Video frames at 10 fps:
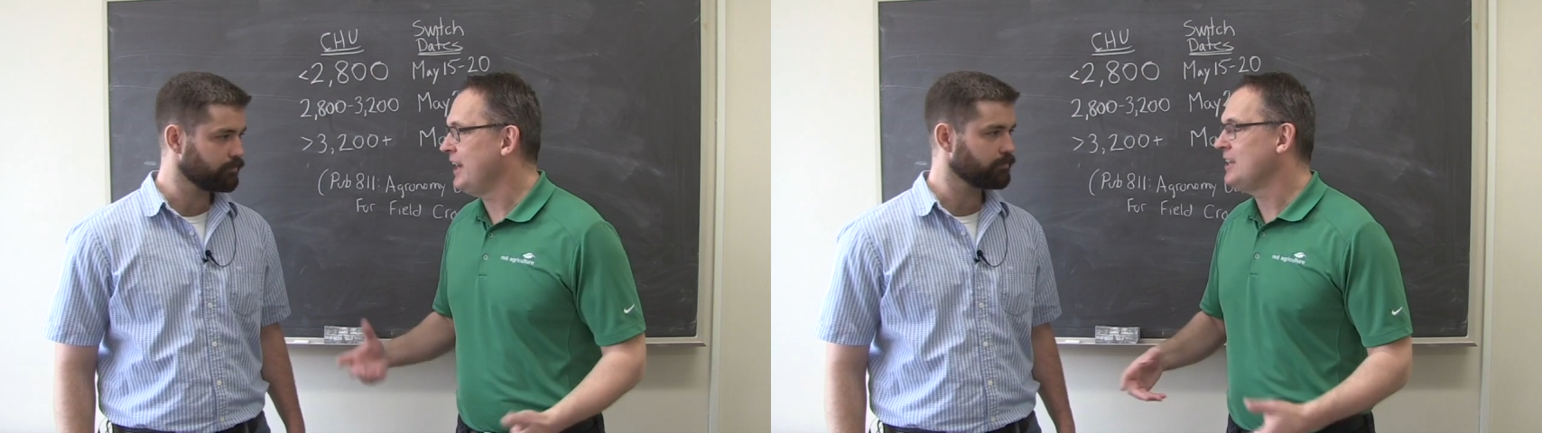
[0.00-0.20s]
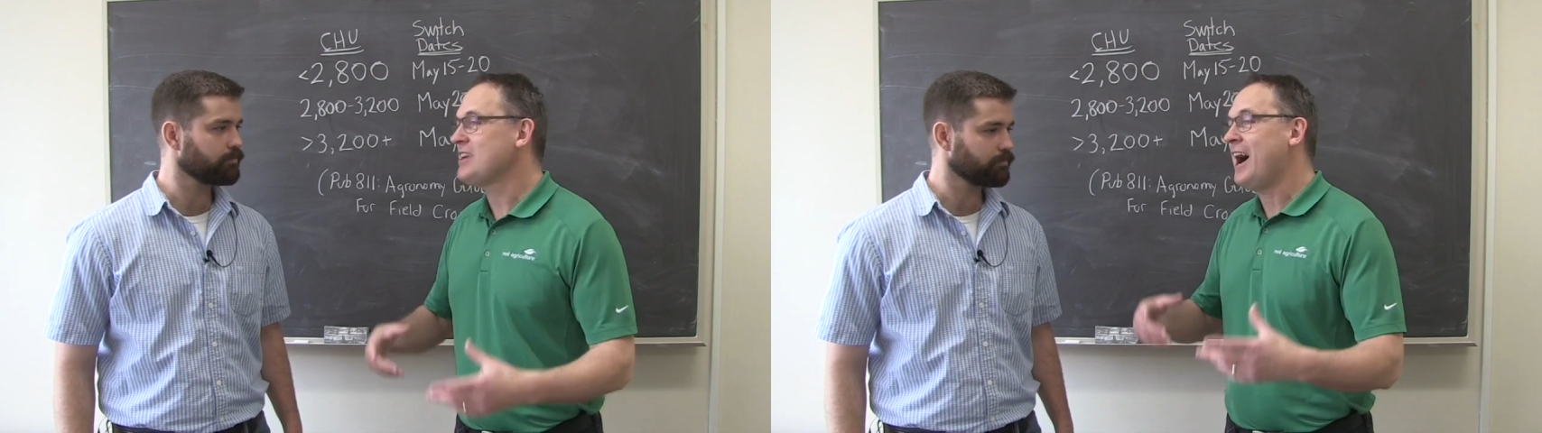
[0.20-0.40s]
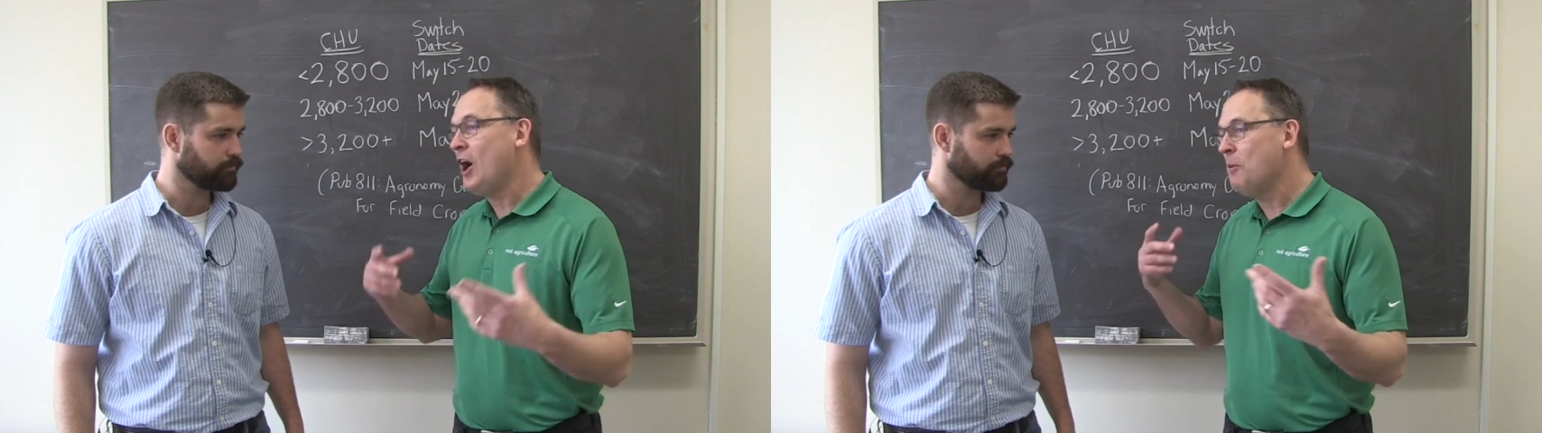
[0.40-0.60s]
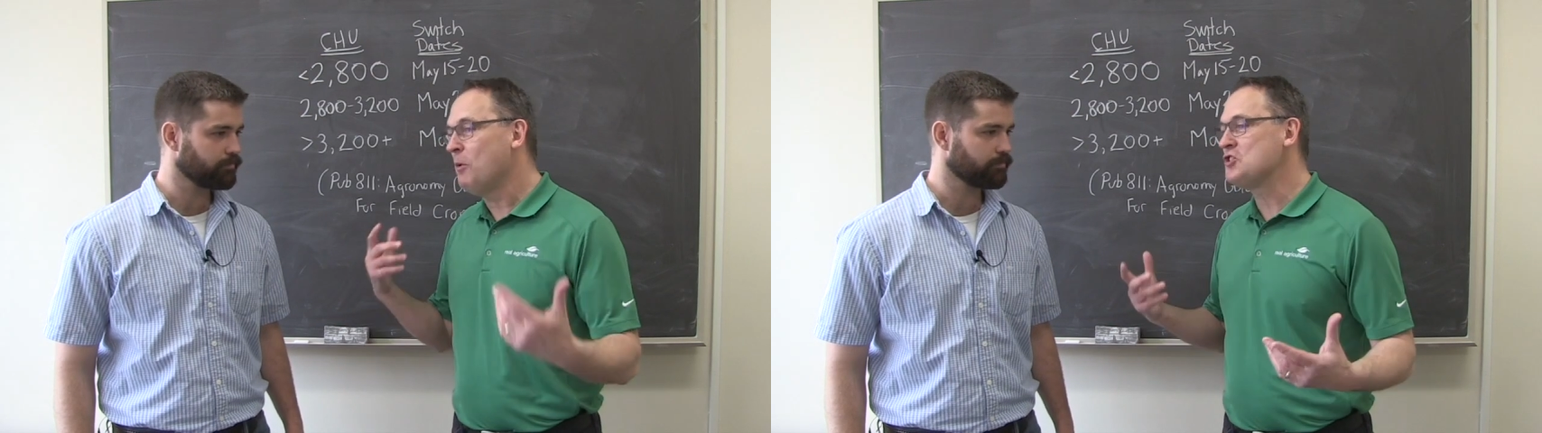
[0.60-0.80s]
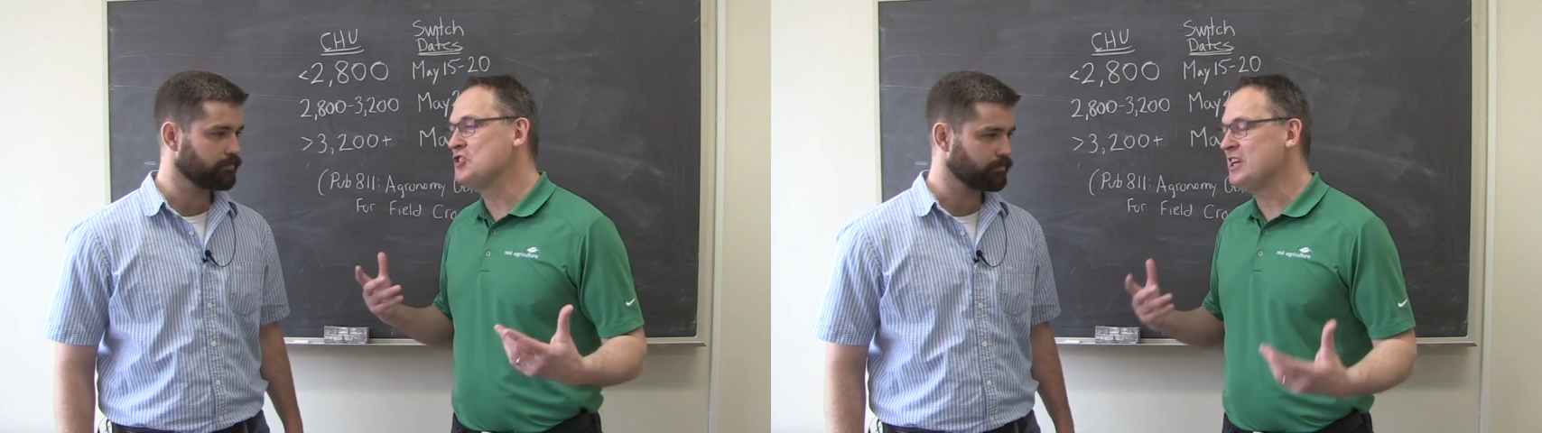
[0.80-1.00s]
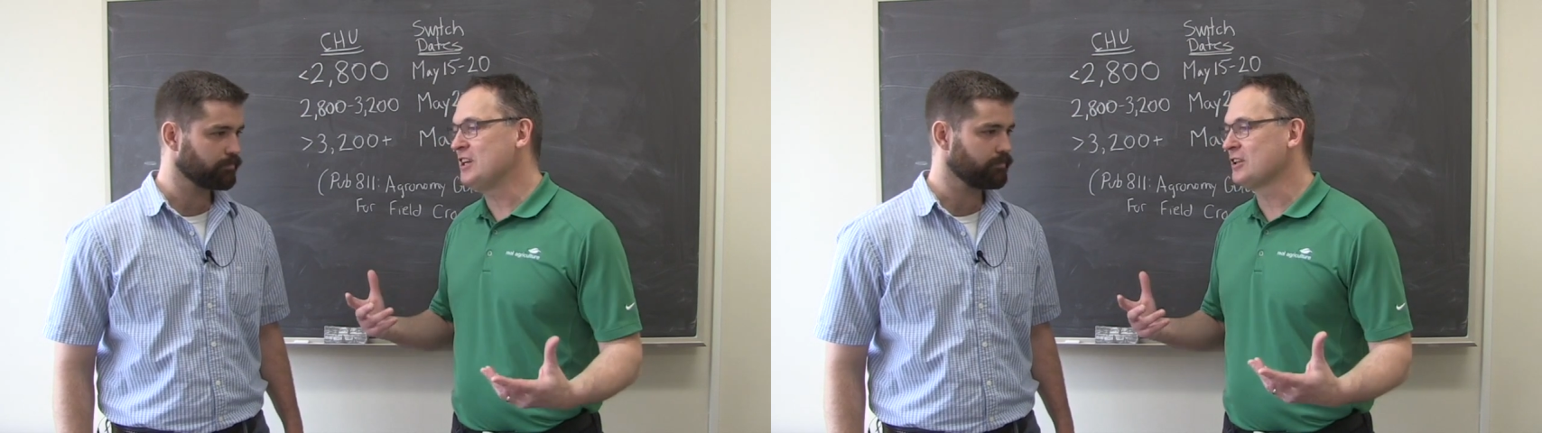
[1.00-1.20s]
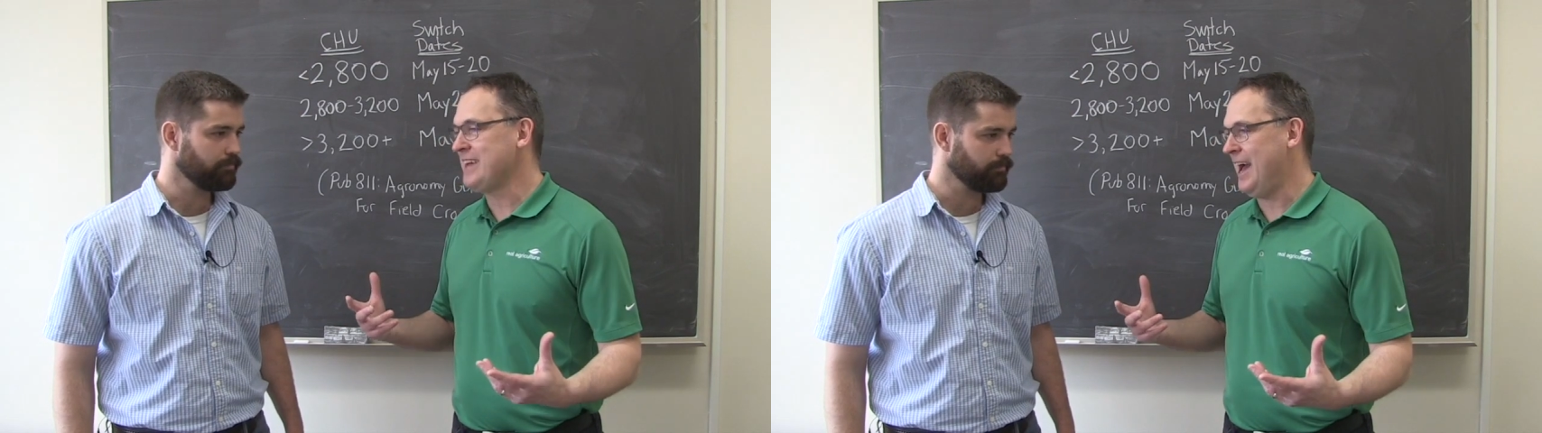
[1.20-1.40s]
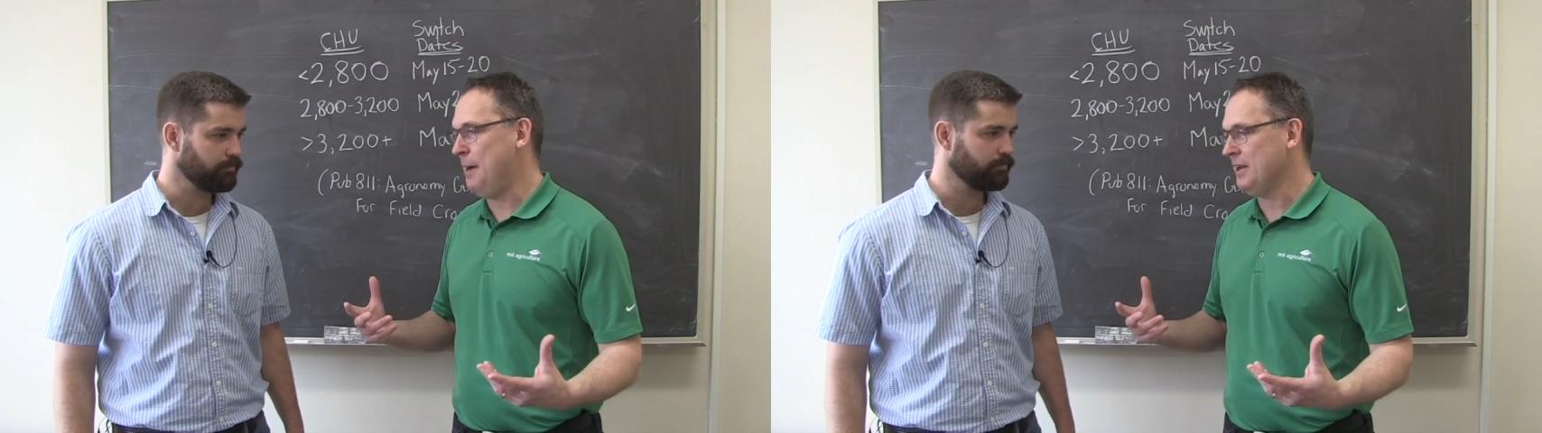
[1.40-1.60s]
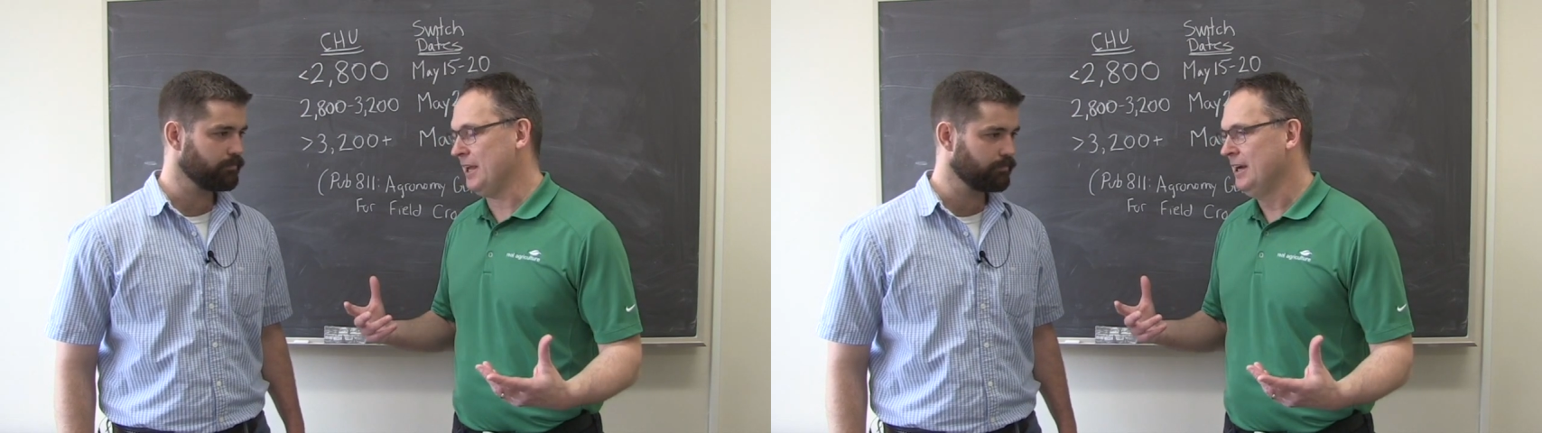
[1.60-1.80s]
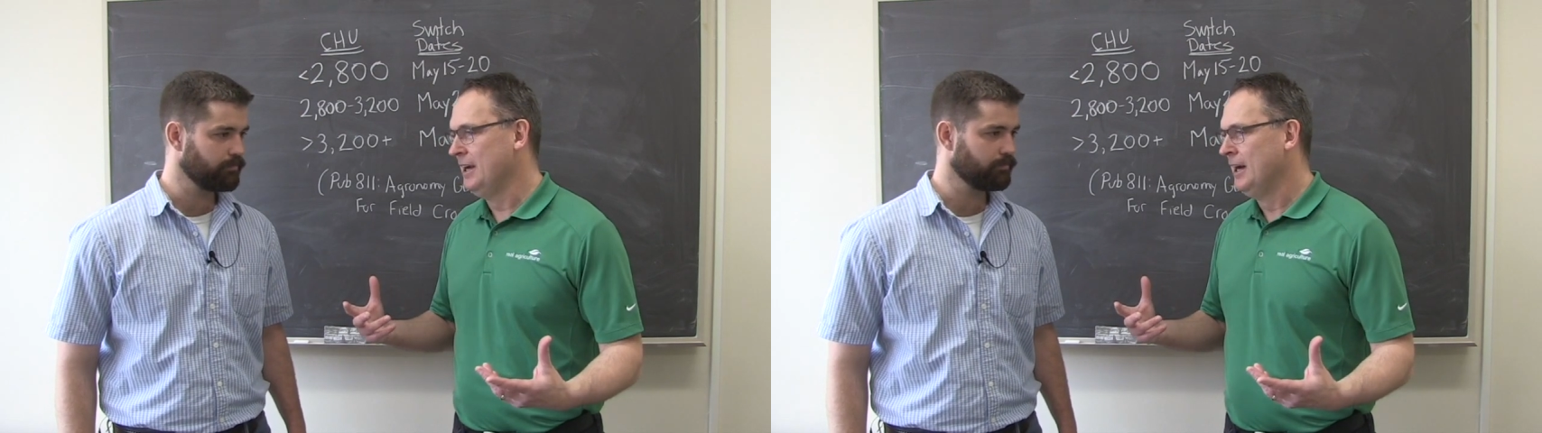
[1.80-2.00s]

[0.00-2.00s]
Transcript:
Speaker 1: dates, how much yield's happening.